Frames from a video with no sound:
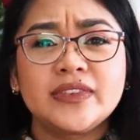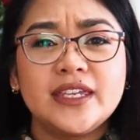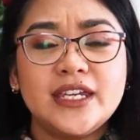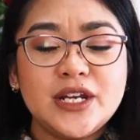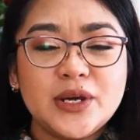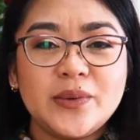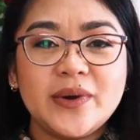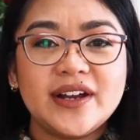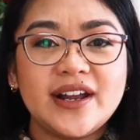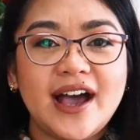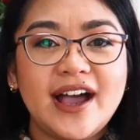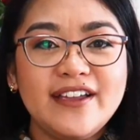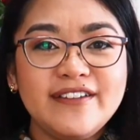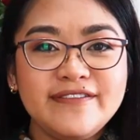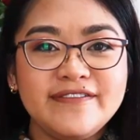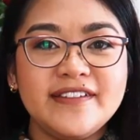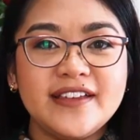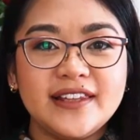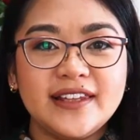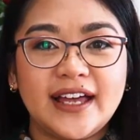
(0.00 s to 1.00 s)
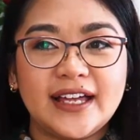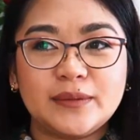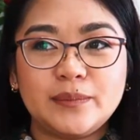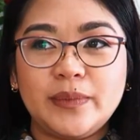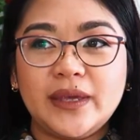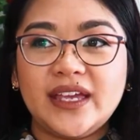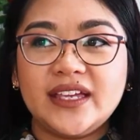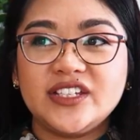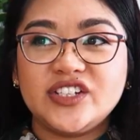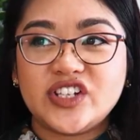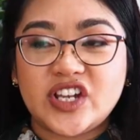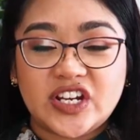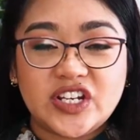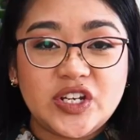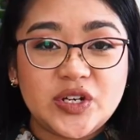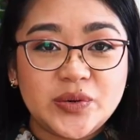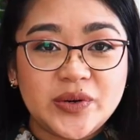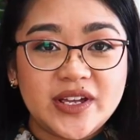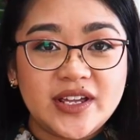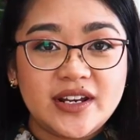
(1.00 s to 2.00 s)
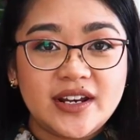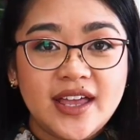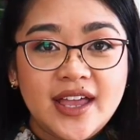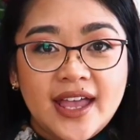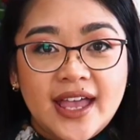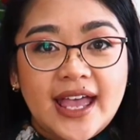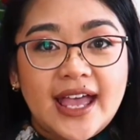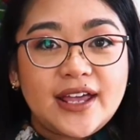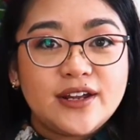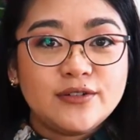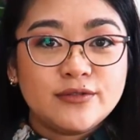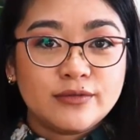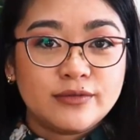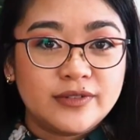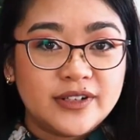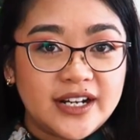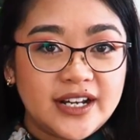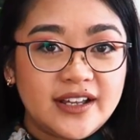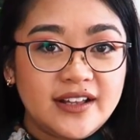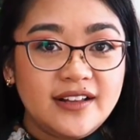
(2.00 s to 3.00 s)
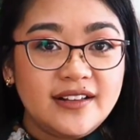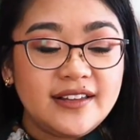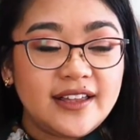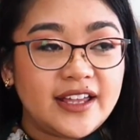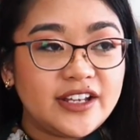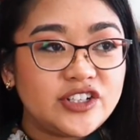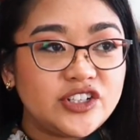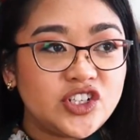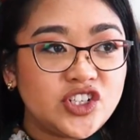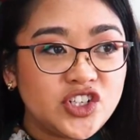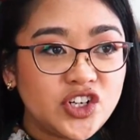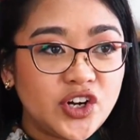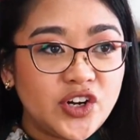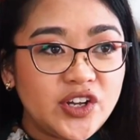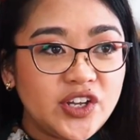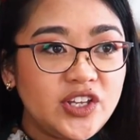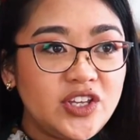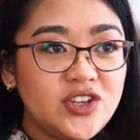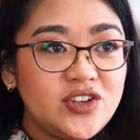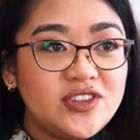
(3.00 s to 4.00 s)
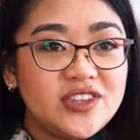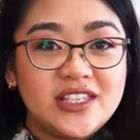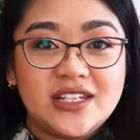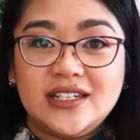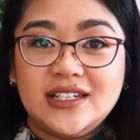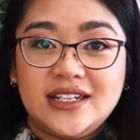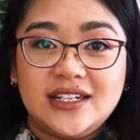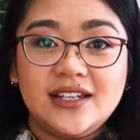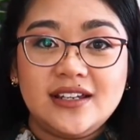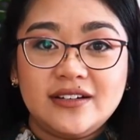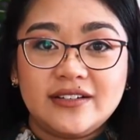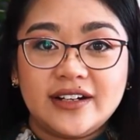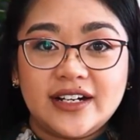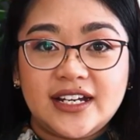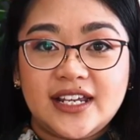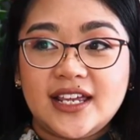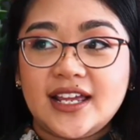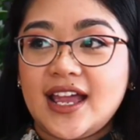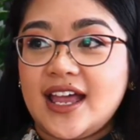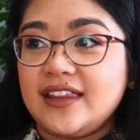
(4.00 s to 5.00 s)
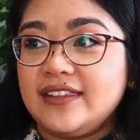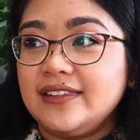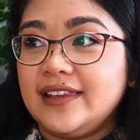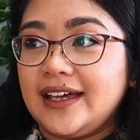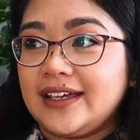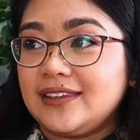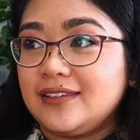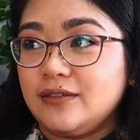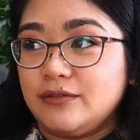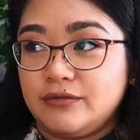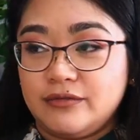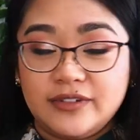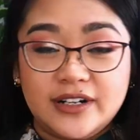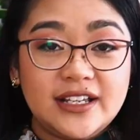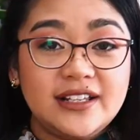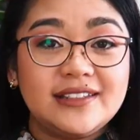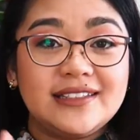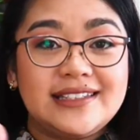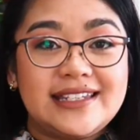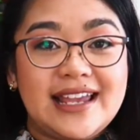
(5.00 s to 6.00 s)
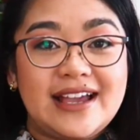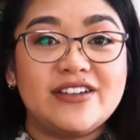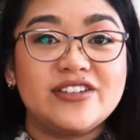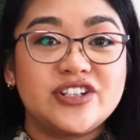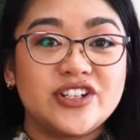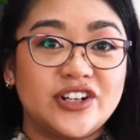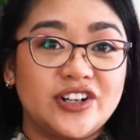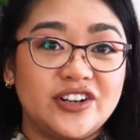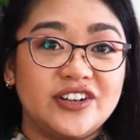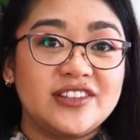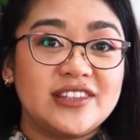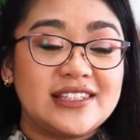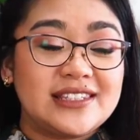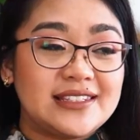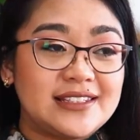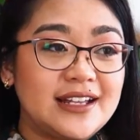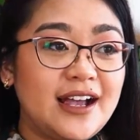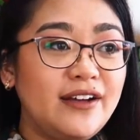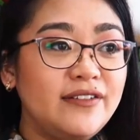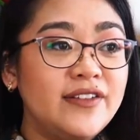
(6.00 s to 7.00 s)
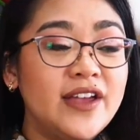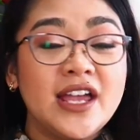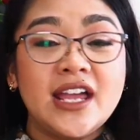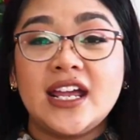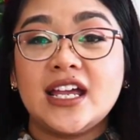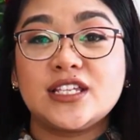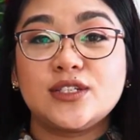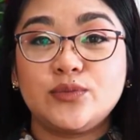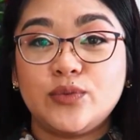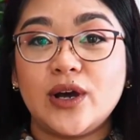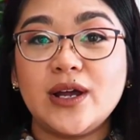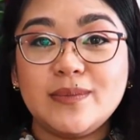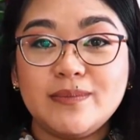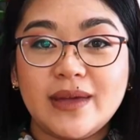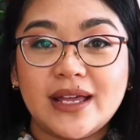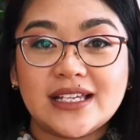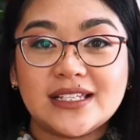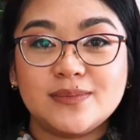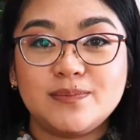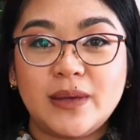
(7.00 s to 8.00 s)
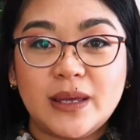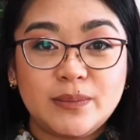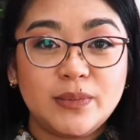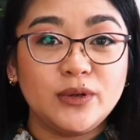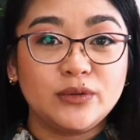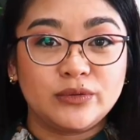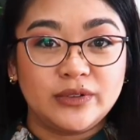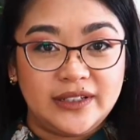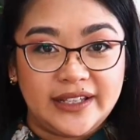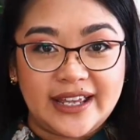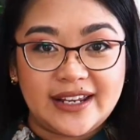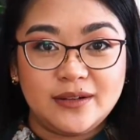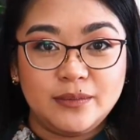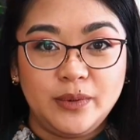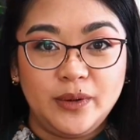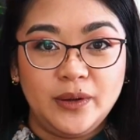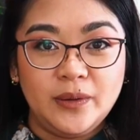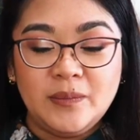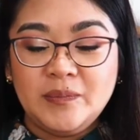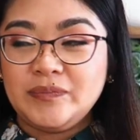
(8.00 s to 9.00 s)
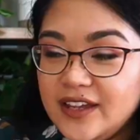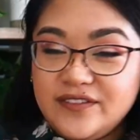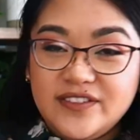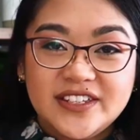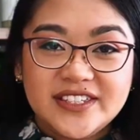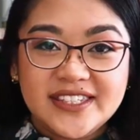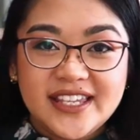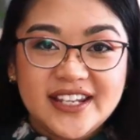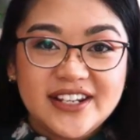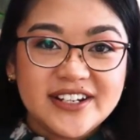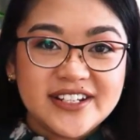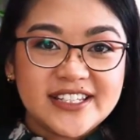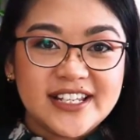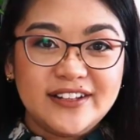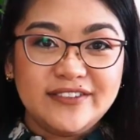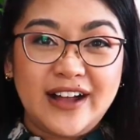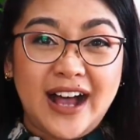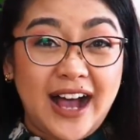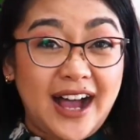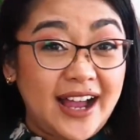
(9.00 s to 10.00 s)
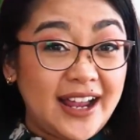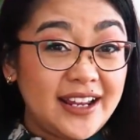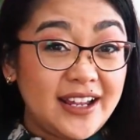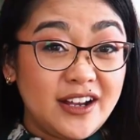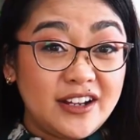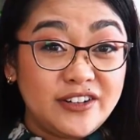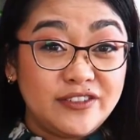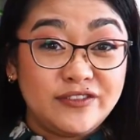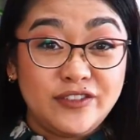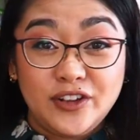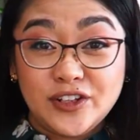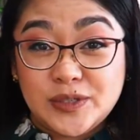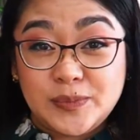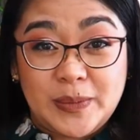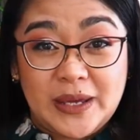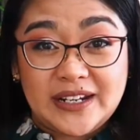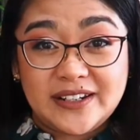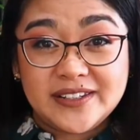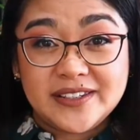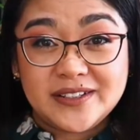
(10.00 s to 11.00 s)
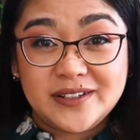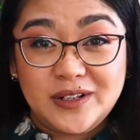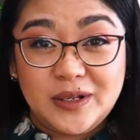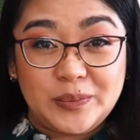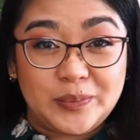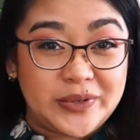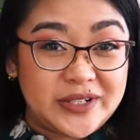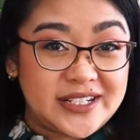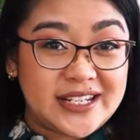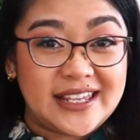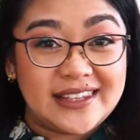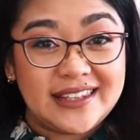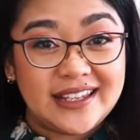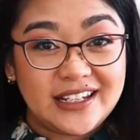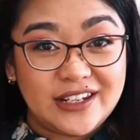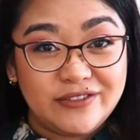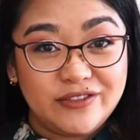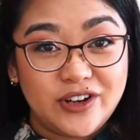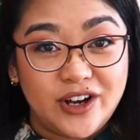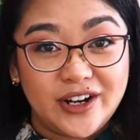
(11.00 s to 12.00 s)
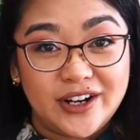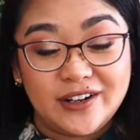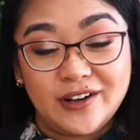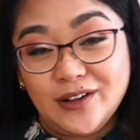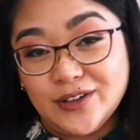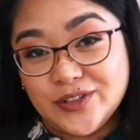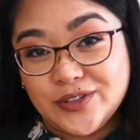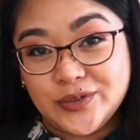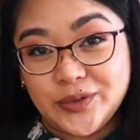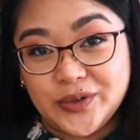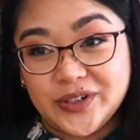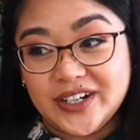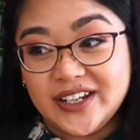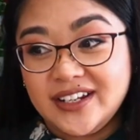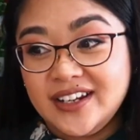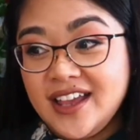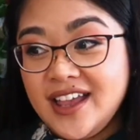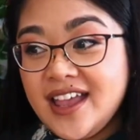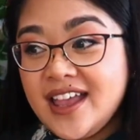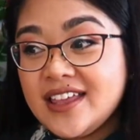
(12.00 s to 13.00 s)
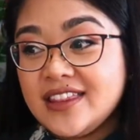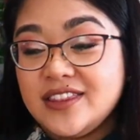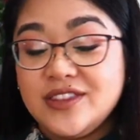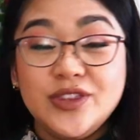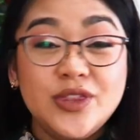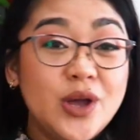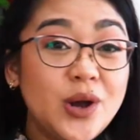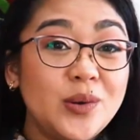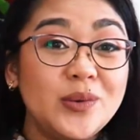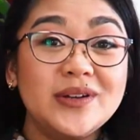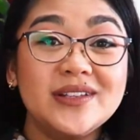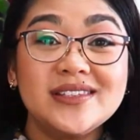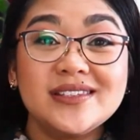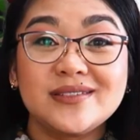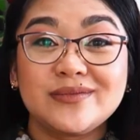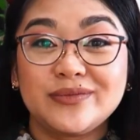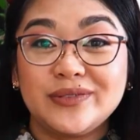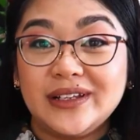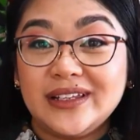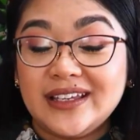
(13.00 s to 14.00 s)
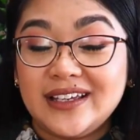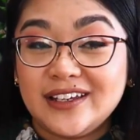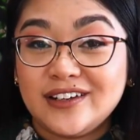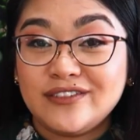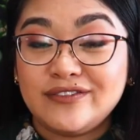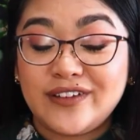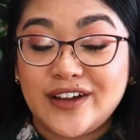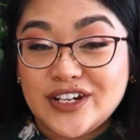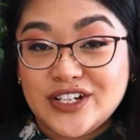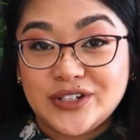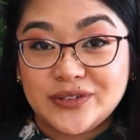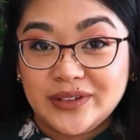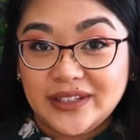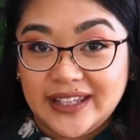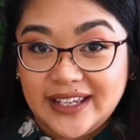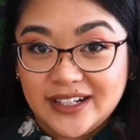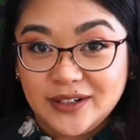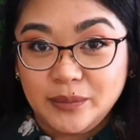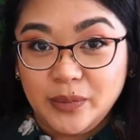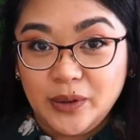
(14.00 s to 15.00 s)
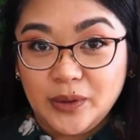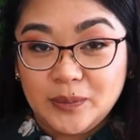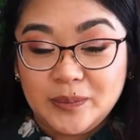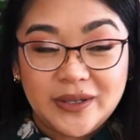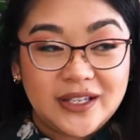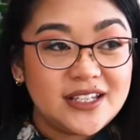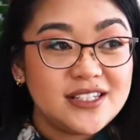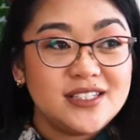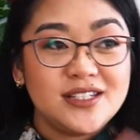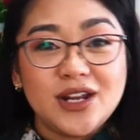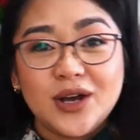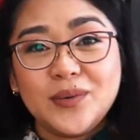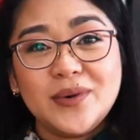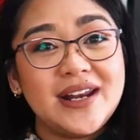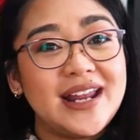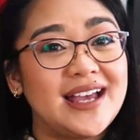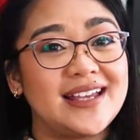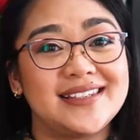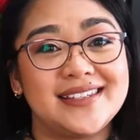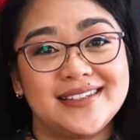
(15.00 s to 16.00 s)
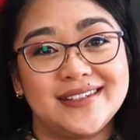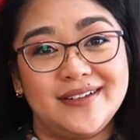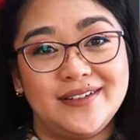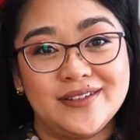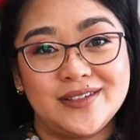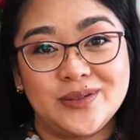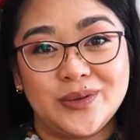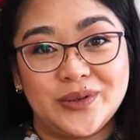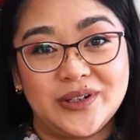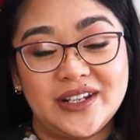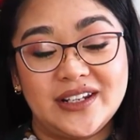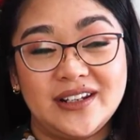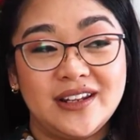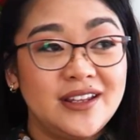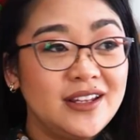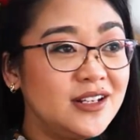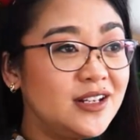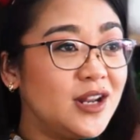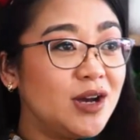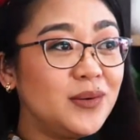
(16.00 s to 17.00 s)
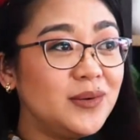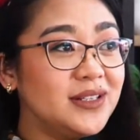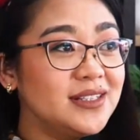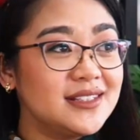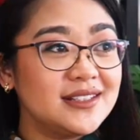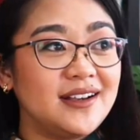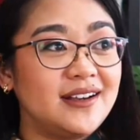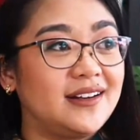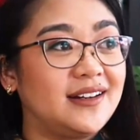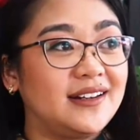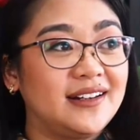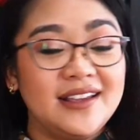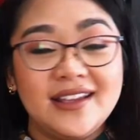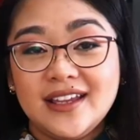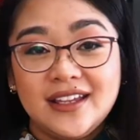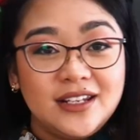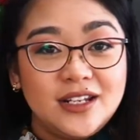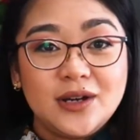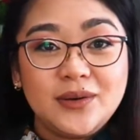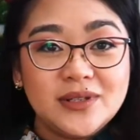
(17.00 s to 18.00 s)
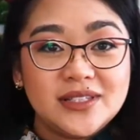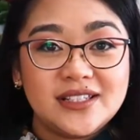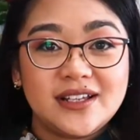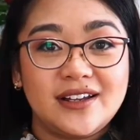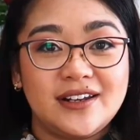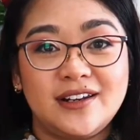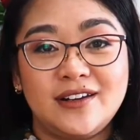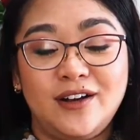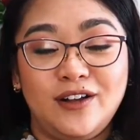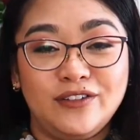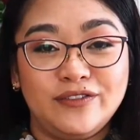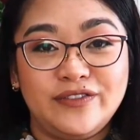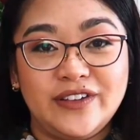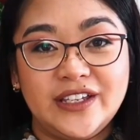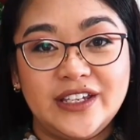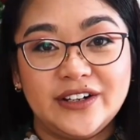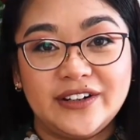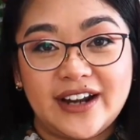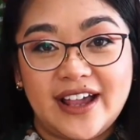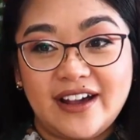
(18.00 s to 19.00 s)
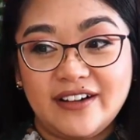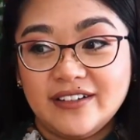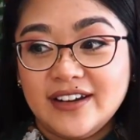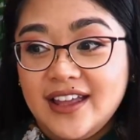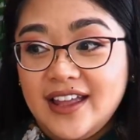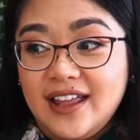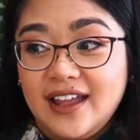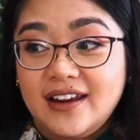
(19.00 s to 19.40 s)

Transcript: you know what? I feel like being genuine and real and showing you the nitty-gritty and like the real down-to-earth stuff is what makes people relatable. If you set yourself high on a false pedestal and pretend that you've got it all sorted, no one's really gonna find you relatable, because no one has it all sorted. No one's got it all figured out.